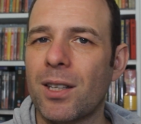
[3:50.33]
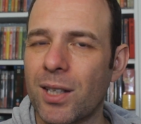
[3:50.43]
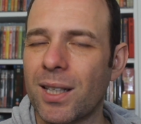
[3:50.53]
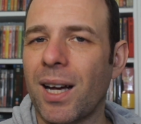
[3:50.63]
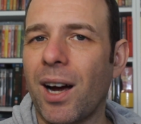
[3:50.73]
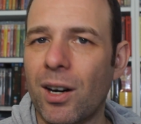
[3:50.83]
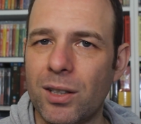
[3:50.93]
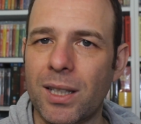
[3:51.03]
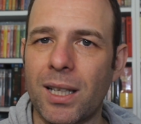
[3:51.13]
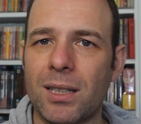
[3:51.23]
You're getting a
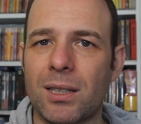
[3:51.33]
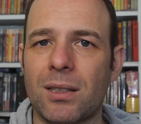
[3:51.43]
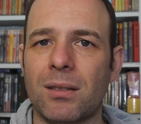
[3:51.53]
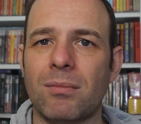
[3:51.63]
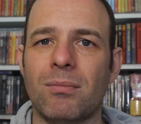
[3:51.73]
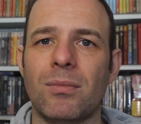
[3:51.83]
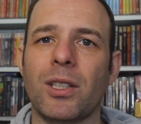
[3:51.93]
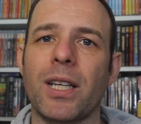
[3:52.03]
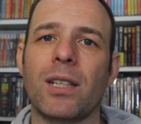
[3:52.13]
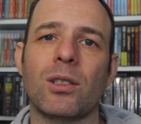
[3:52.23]
hard case,
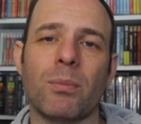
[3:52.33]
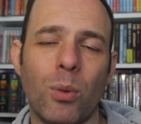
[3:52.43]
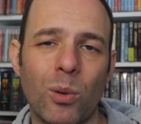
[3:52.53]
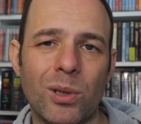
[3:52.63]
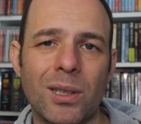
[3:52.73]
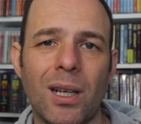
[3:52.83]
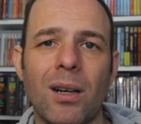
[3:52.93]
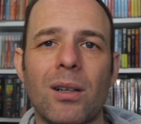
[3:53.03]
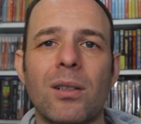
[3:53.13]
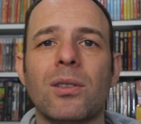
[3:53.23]
you're getting some
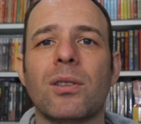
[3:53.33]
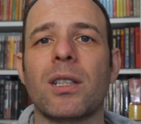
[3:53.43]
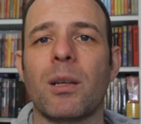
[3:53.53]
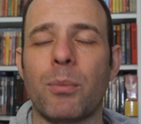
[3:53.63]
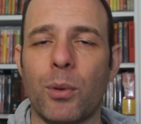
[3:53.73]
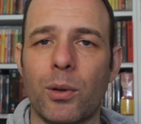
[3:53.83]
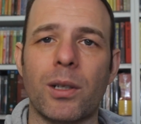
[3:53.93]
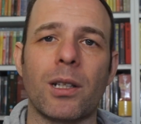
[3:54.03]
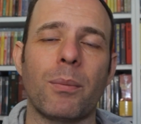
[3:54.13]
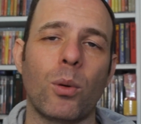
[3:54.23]
postcards, you're getting a
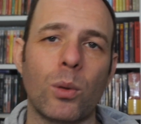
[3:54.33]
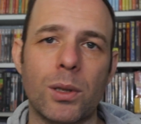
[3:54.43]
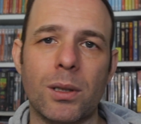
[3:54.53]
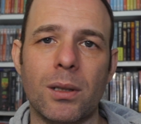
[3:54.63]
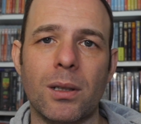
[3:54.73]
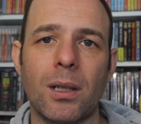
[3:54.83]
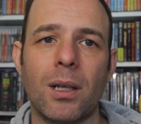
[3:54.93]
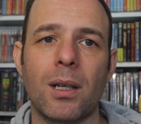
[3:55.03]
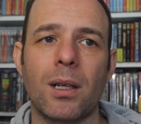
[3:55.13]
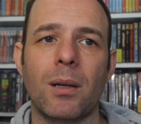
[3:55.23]
book and a poster,
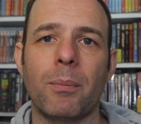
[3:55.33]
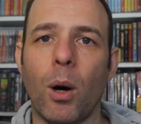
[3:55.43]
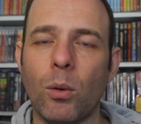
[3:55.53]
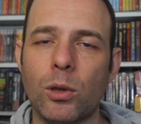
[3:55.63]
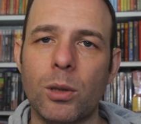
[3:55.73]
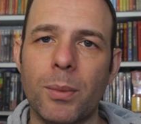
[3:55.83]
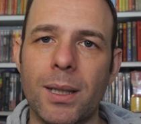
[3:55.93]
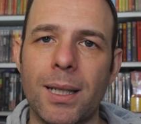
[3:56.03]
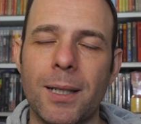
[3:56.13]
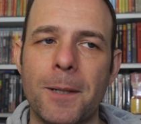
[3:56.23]
but
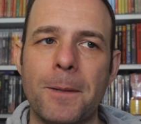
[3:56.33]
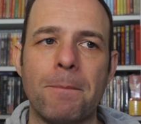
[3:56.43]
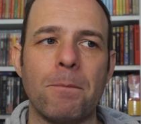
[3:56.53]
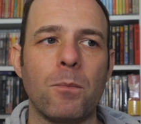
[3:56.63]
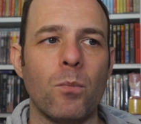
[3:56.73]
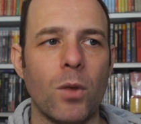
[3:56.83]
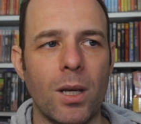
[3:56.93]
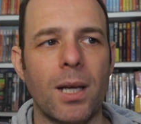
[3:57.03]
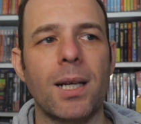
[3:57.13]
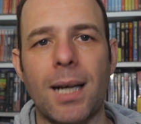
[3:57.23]
ultimately,
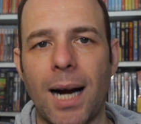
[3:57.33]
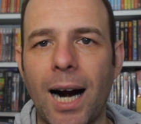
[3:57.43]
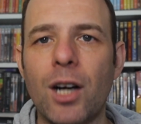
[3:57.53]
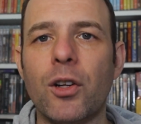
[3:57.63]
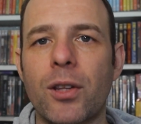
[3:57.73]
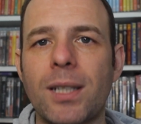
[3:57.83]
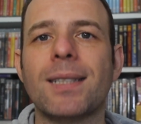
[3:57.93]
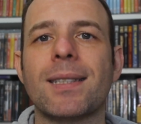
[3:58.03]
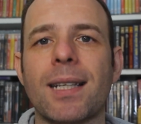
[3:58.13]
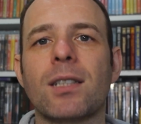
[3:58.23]
are
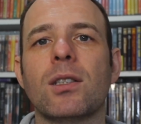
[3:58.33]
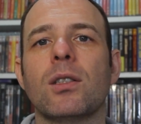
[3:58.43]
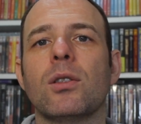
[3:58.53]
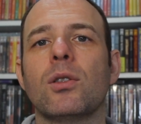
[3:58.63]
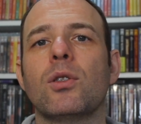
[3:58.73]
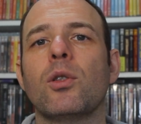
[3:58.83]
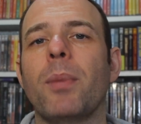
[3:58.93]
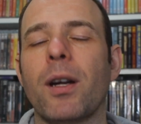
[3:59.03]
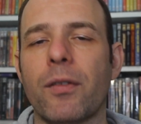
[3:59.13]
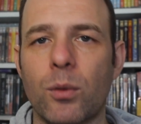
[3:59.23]
these things
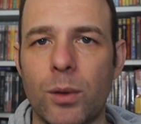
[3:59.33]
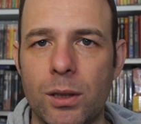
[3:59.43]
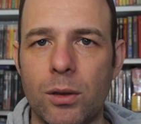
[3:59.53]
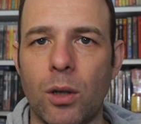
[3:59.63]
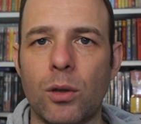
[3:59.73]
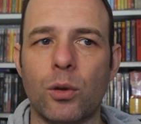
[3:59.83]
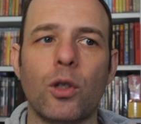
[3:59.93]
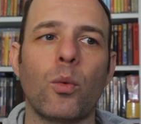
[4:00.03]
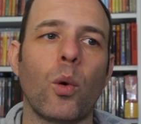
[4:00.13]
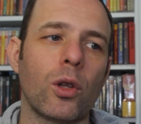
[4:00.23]
superfluous, or
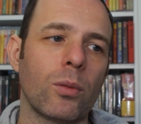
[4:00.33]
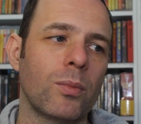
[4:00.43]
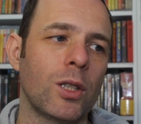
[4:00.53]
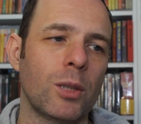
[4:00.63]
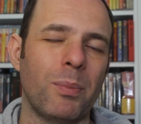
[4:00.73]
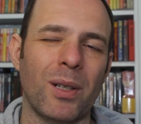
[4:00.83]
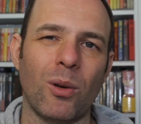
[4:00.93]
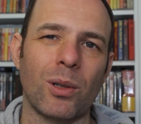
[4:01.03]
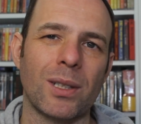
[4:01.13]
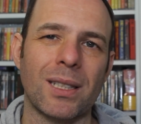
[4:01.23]
you want them just
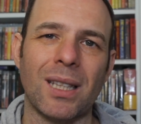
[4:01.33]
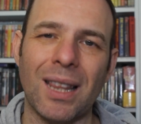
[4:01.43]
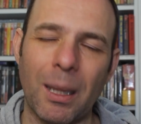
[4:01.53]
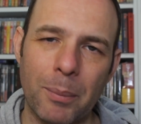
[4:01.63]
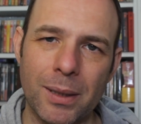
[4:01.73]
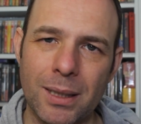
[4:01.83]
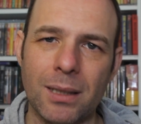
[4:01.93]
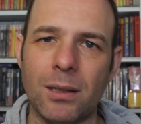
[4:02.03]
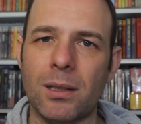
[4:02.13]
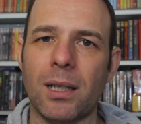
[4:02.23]
because it's
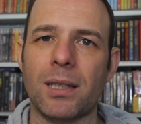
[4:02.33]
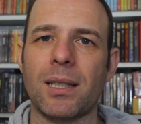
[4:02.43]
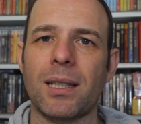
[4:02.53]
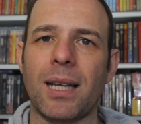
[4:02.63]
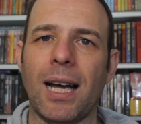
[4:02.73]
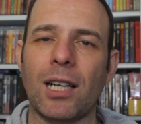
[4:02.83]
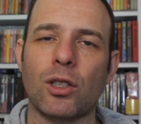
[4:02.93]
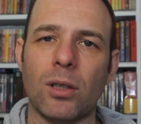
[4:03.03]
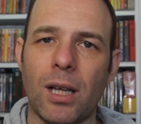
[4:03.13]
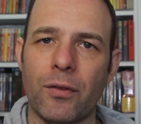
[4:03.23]
limited? Is it
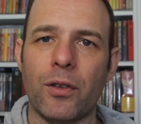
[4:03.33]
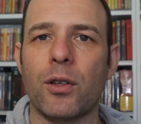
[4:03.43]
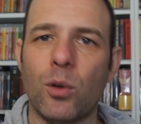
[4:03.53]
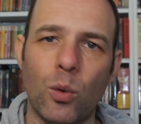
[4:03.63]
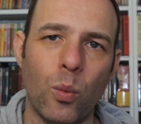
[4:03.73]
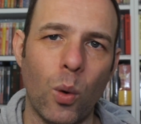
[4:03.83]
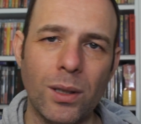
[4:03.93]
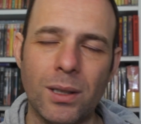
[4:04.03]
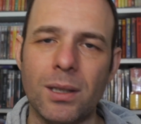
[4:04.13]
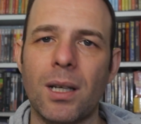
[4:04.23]
actually everything you
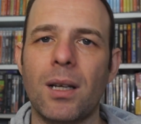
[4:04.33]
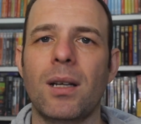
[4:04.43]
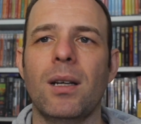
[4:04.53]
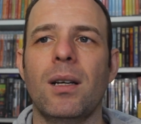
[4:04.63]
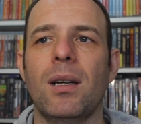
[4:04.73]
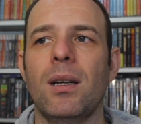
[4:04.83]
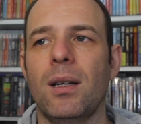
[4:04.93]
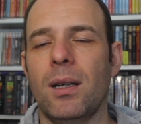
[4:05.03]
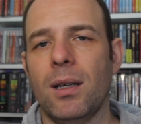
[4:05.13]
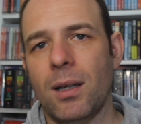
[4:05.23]
want,
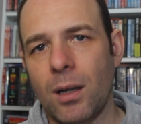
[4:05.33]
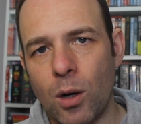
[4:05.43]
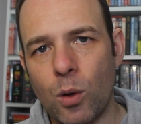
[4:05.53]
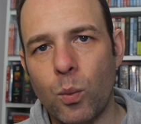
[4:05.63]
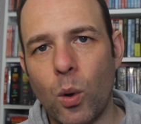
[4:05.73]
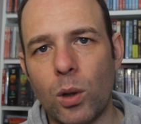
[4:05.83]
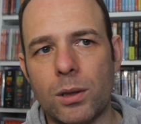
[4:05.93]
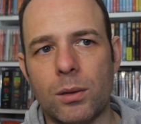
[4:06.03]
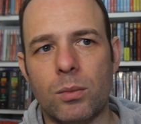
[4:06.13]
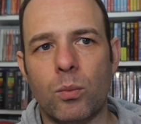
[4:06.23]
or
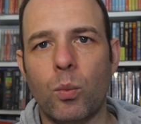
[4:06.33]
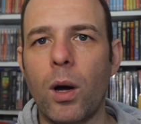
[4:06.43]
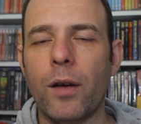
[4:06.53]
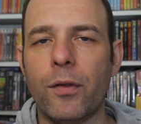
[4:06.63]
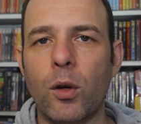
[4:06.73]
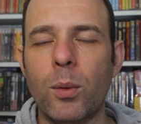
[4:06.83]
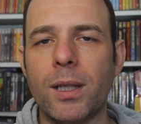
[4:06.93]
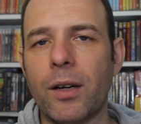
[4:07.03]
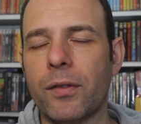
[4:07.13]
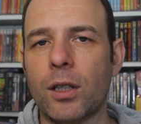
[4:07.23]
what? Well, if you
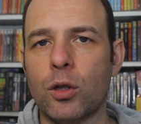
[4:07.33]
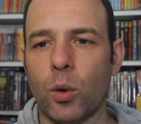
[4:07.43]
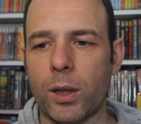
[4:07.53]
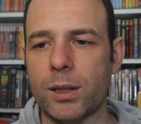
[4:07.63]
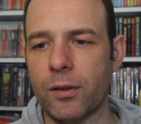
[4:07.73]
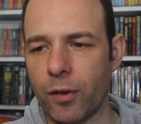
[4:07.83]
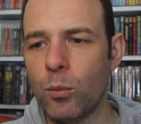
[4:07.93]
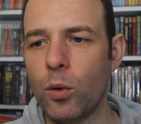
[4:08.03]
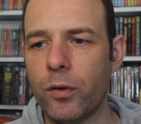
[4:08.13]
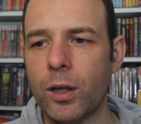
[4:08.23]
were given a choice, if a
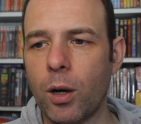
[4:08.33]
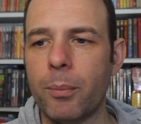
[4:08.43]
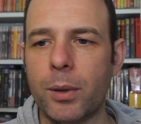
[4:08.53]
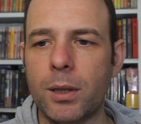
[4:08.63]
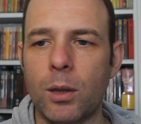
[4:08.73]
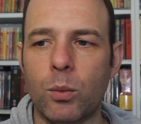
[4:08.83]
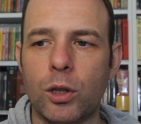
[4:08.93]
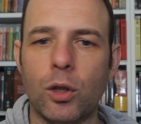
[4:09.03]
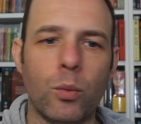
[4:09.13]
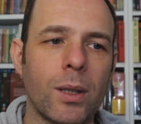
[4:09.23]
movie company
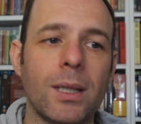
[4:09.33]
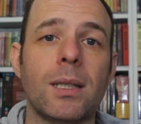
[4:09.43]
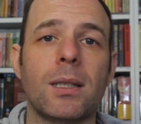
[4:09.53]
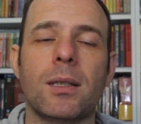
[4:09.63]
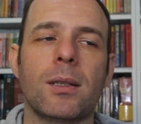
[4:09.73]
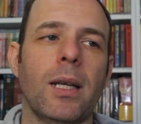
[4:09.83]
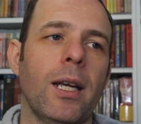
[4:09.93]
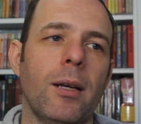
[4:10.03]
was to release